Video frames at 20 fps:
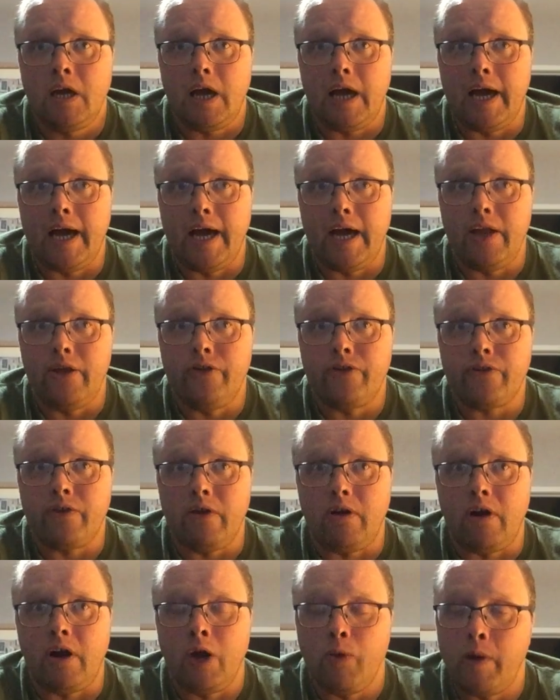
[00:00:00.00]
And
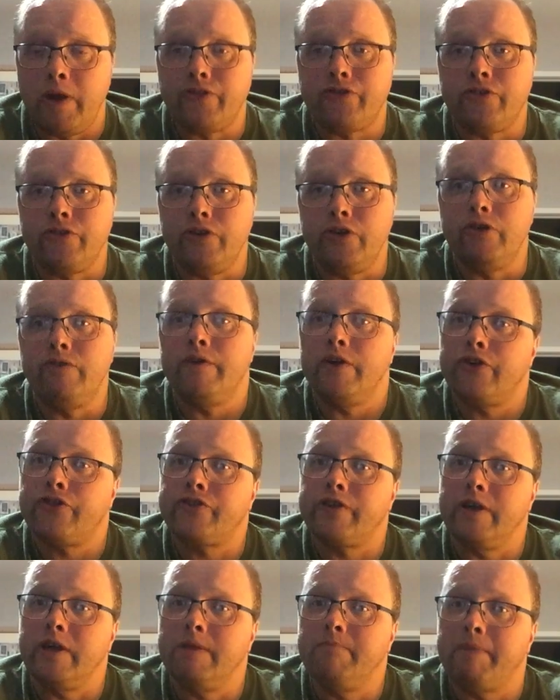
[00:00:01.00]
I went to the
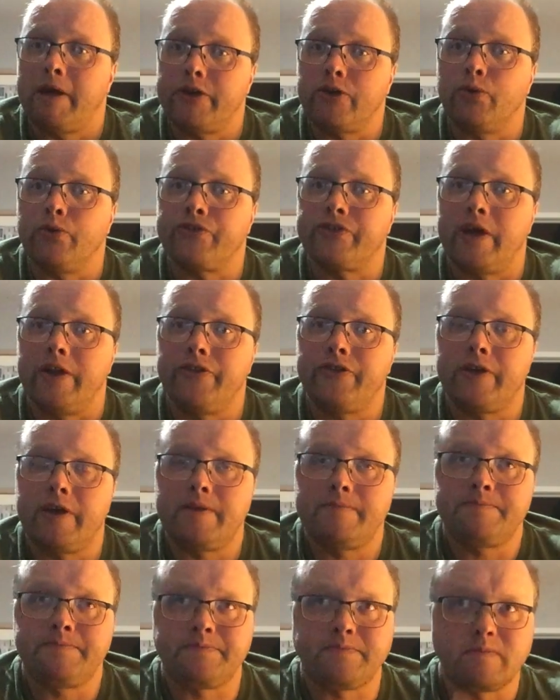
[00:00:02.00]
University Medical
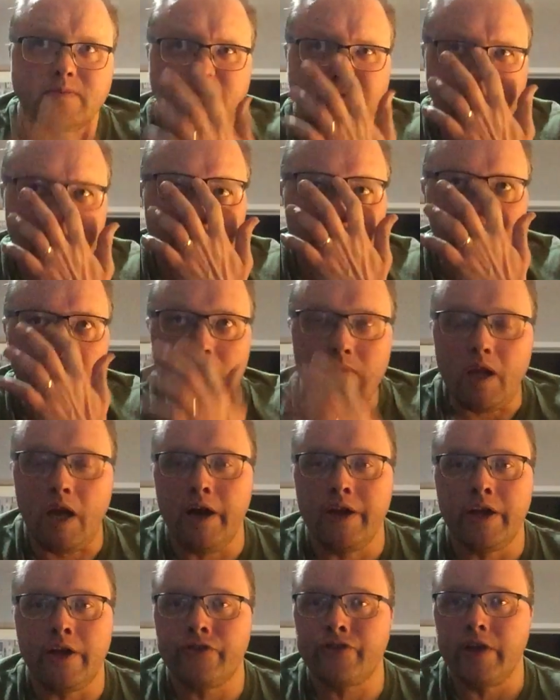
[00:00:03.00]
Centre
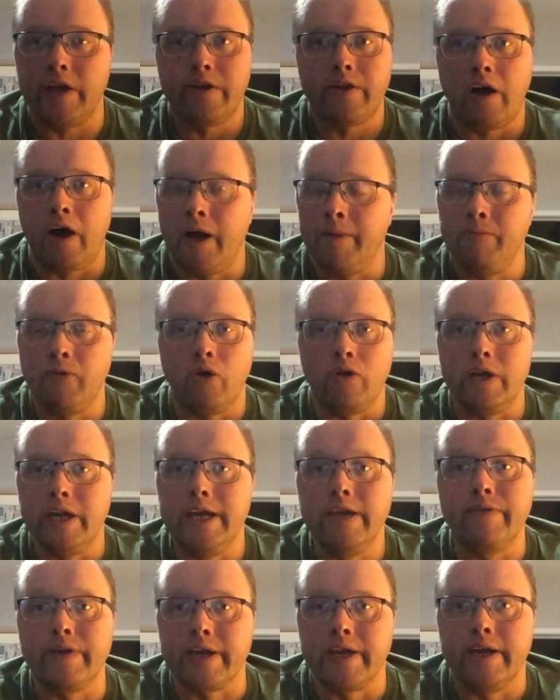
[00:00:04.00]
and I said, I'm not
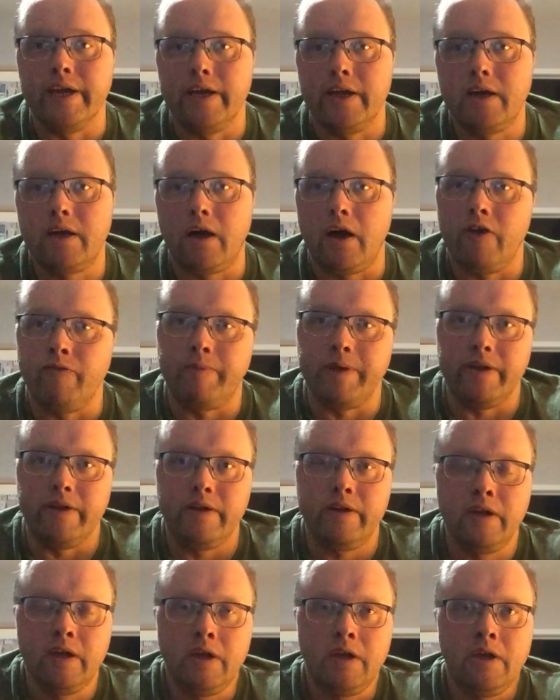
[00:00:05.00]
leaving here. I've
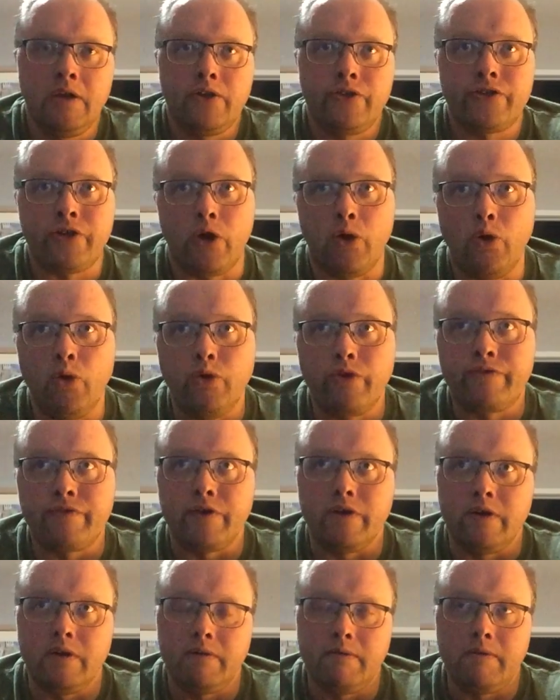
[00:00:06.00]
been told
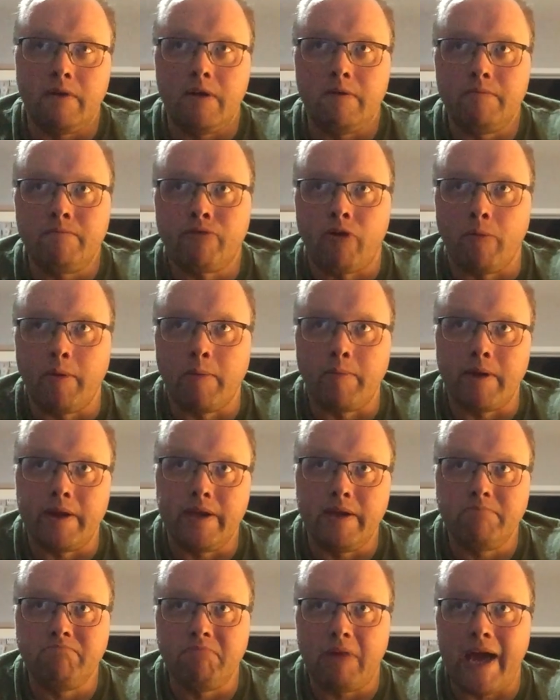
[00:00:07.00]
for
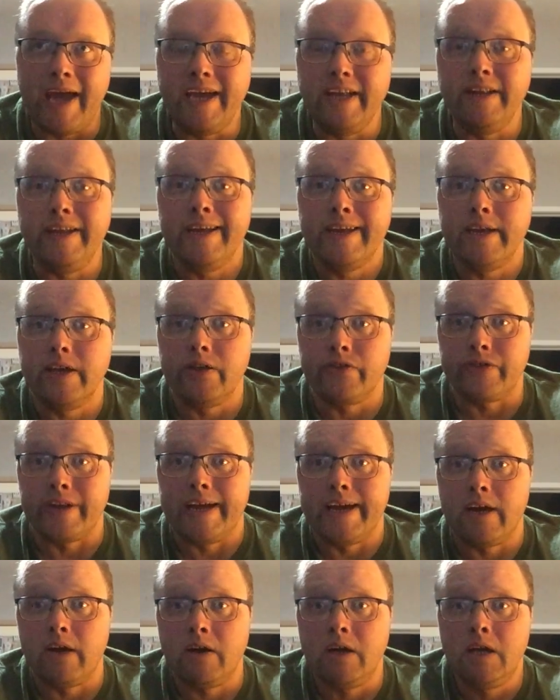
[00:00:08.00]
probably 8 years
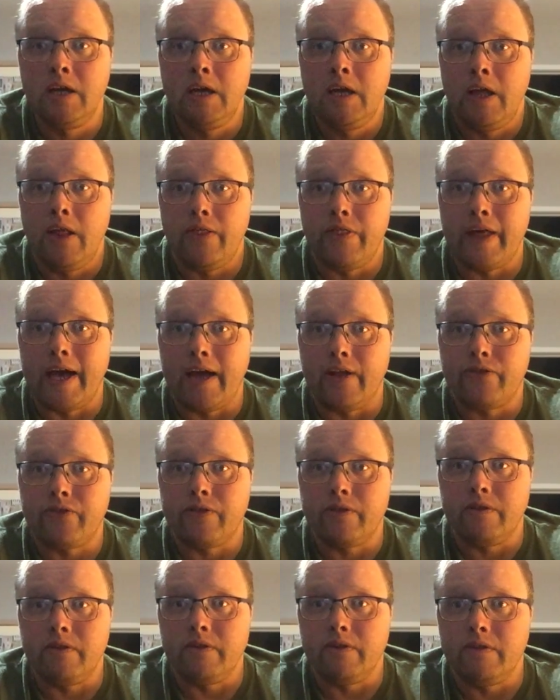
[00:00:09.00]
now that
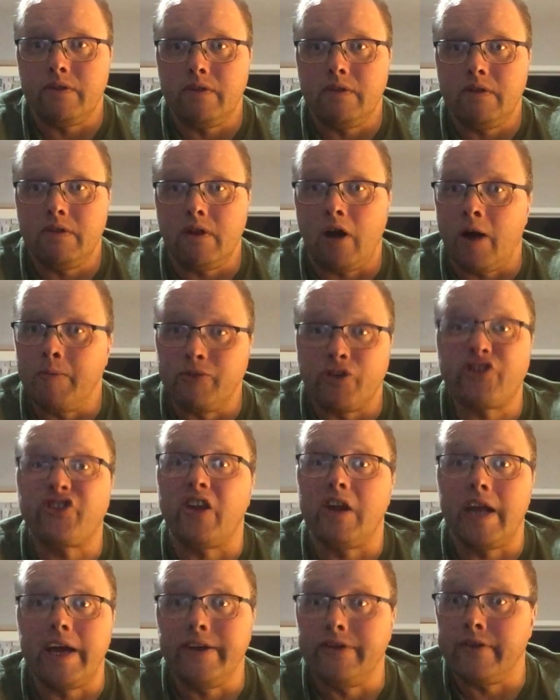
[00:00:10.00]
I'm just
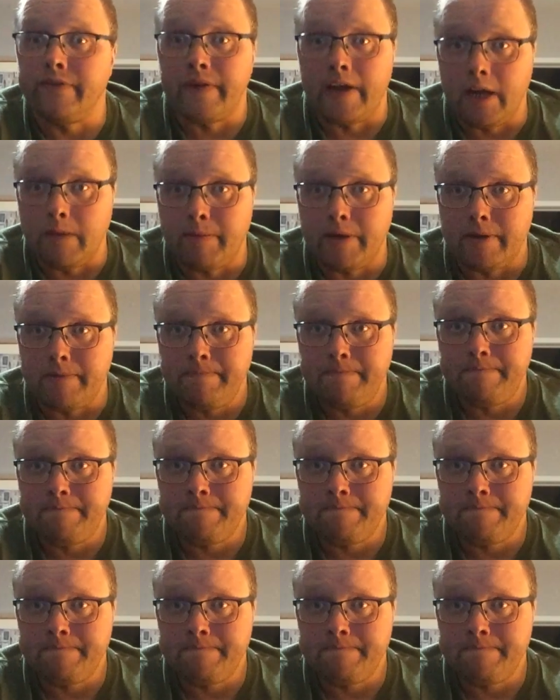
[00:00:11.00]
a late developer.